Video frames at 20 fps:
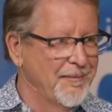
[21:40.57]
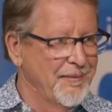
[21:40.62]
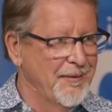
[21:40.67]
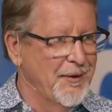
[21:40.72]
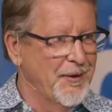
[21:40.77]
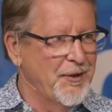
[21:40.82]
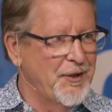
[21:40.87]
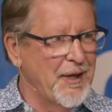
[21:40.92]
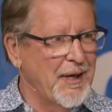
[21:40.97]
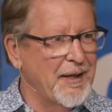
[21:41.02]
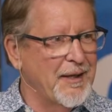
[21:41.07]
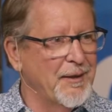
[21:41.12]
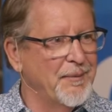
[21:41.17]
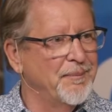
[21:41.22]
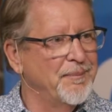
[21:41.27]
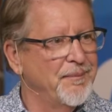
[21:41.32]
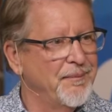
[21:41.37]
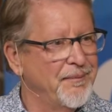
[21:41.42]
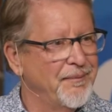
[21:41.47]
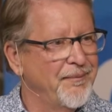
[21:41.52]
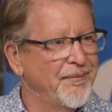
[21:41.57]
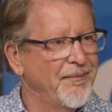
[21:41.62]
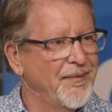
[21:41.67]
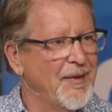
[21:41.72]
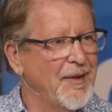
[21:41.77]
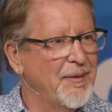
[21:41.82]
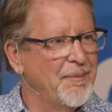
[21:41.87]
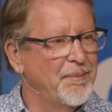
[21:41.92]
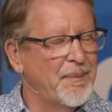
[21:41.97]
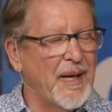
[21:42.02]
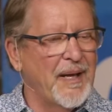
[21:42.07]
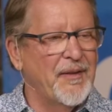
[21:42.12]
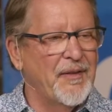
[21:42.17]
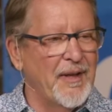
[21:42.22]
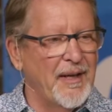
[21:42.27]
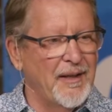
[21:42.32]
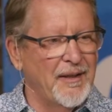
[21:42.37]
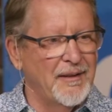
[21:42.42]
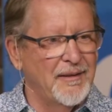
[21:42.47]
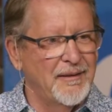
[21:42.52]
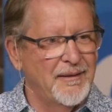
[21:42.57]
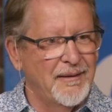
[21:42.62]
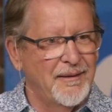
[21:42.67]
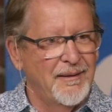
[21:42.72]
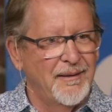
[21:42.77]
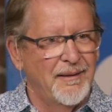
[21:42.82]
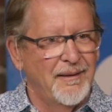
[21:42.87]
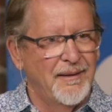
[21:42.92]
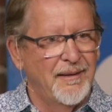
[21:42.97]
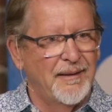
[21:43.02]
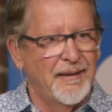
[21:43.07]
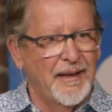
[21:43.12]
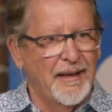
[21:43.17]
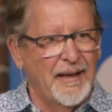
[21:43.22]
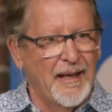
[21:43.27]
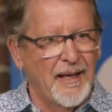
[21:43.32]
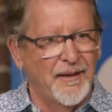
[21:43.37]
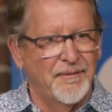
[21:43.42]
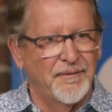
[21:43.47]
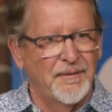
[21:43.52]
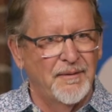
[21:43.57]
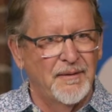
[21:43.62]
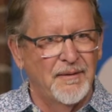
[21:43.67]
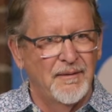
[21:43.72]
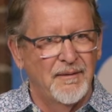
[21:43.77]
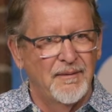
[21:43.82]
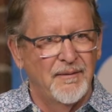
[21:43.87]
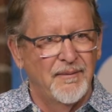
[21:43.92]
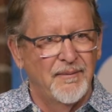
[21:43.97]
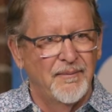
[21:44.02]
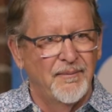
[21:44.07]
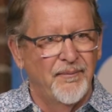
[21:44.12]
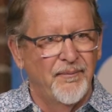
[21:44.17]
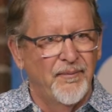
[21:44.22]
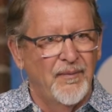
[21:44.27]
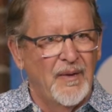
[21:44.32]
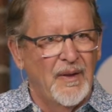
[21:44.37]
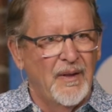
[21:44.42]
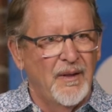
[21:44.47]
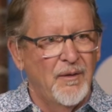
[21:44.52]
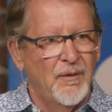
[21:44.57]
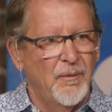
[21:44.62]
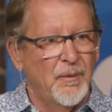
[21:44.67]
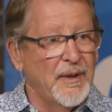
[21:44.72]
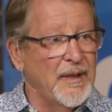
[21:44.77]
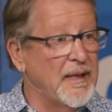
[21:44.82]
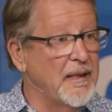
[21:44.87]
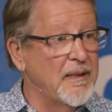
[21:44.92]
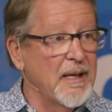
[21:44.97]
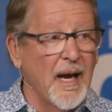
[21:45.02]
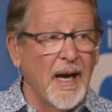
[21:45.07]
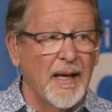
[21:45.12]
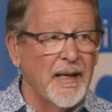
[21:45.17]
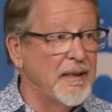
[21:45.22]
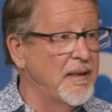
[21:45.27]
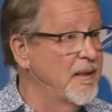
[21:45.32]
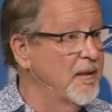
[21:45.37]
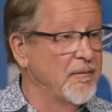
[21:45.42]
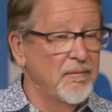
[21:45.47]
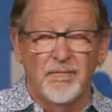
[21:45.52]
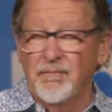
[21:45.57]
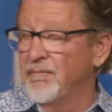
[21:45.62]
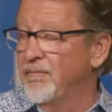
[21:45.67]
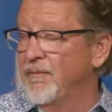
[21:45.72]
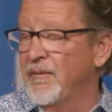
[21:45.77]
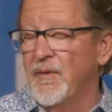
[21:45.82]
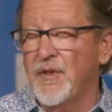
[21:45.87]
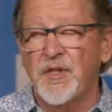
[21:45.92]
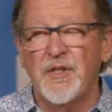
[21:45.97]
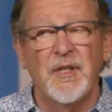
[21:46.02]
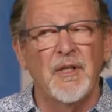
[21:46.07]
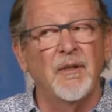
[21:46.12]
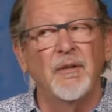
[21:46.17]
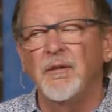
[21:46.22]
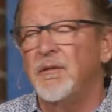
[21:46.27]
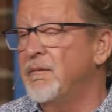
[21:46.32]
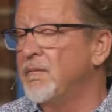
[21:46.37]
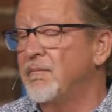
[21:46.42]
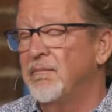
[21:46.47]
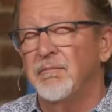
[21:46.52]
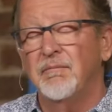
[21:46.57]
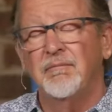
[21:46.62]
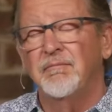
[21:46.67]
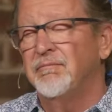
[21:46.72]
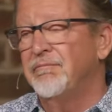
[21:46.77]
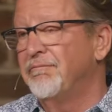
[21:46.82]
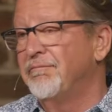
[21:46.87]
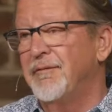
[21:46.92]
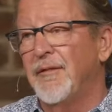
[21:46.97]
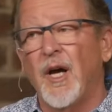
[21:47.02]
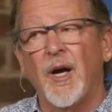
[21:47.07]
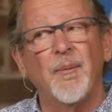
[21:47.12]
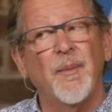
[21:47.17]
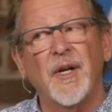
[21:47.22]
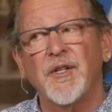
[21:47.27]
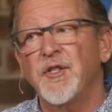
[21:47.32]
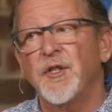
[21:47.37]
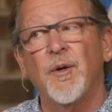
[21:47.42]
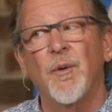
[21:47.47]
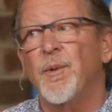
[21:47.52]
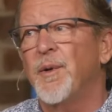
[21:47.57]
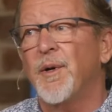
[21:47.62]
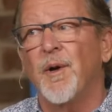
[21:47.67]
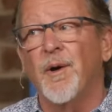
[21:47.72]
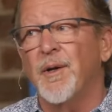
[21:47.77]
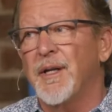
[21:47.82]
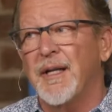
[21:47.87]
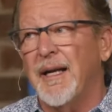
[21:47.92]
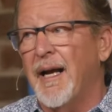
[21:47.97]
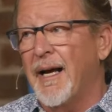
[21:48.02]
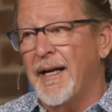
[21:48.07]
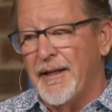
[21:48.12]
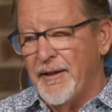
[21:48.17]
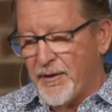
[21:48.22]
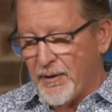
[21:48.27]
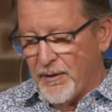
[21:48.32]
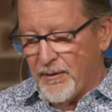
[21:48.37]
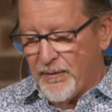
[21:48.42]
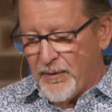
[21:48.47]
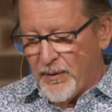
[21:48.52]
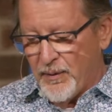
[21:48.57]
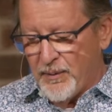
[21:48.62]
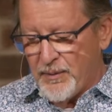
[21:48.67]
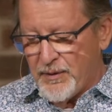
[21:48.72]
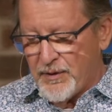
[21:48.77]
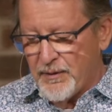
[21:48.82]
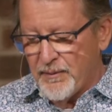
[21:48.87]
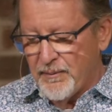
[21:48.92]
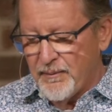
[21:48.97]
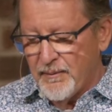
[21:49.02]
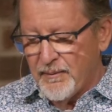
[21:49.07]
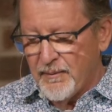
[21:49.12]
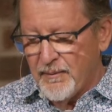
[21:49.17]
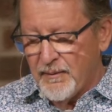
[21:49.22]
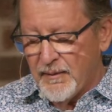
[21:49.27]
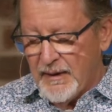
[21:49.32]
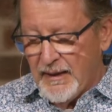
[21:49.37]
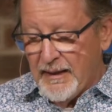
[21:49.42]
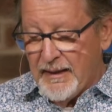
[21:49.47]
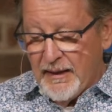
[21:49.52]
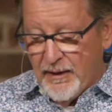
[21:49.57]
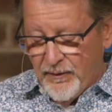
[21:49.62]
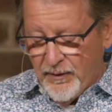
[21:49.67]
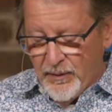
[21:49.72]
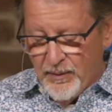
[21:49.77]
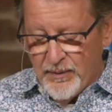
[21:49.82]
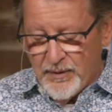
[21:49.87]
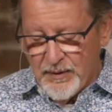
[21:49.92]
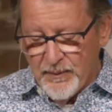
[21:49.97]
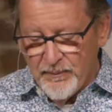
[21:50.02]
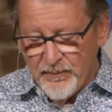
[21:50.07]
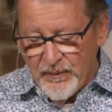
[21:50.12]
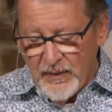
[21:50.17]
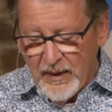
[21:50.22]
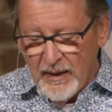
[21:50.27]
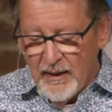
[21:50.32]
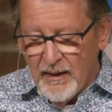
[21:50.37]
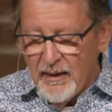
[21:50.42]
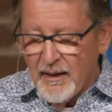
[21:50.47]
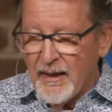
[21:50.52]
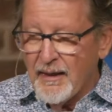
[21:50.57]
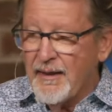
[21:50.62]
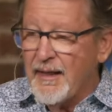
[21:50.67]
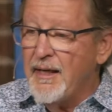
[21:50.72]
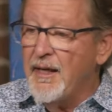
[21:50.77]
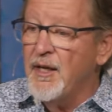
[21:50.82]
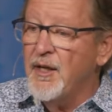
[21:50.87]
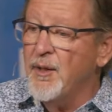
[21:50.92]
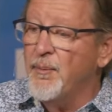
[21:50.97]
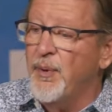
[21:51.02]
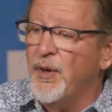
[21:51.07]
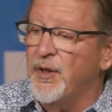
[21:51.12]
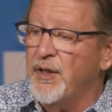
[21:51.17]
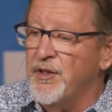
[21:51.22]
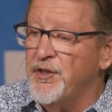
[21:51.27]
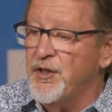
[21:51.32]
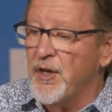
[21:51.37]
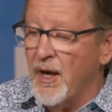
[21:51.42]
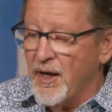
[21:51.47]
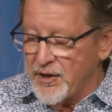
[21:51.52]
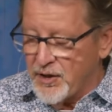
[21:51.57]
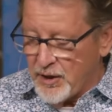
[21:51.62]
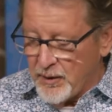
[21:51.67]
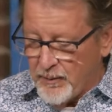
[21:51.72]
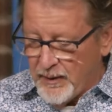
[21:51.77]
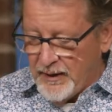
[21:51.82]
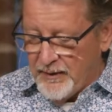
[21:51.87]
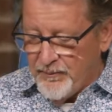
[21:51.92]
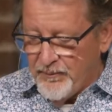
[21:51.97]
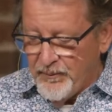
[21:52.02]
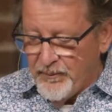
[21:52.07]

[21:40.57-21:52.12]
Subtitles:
Shechem, Bethel, Negev. When he died, still not much going on in either of those, any of those. And then in the book of Joshua,